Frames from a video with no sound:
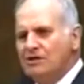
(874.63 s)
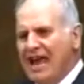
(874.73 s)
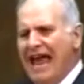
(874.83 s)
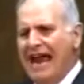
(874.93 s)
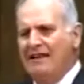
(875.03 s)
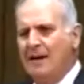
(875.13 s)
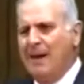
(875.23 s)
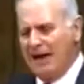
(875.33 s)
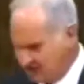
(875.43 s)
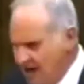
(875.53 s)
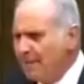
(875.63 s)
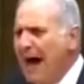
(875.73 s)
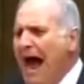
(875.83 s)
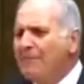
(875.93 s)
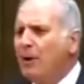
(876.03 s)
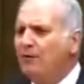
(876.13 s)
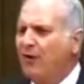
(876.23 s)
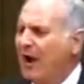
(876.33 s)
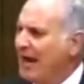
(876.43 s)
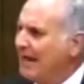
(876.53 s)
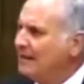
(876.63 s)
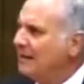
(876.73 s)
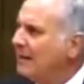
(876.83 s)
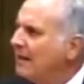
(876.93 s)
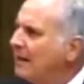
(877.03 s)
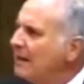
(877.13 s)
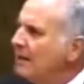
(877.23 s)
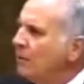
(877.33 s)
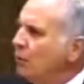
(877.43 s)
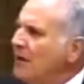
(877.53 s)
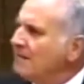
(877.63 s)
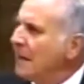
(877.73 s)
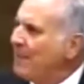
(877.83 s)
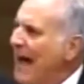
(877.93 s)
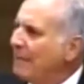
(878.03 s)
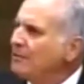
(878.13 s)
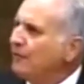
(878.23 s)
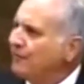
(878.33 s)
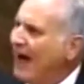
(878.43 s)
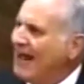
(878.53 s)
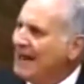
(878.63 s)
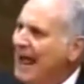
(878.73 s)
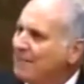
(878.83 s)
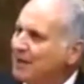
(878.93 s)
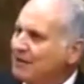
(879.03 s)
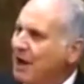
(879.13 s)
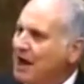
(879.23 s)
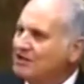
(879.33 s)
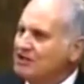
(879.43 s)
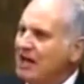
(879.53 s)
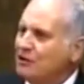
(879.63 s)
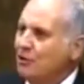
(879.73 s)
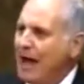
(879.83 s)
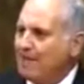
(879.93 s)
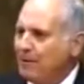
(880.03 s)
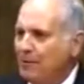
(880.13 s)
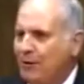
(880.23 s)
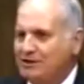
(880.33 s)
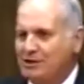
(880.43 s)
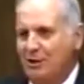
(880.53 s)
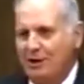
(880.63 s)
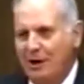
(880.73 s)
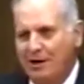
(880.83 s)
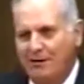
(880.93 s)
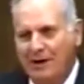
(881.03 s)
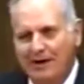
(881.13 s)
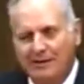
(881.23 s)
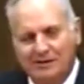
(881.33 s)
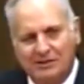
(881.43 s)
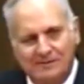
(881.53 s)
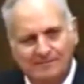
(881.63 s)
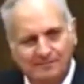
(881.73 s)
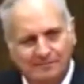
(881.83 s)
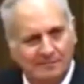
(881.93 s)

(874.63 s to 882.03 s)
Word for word: Where's that at in the Bible? It's in the Bible, friend. Read the Bible, you'll find out that God's not too happy with what's going on around us.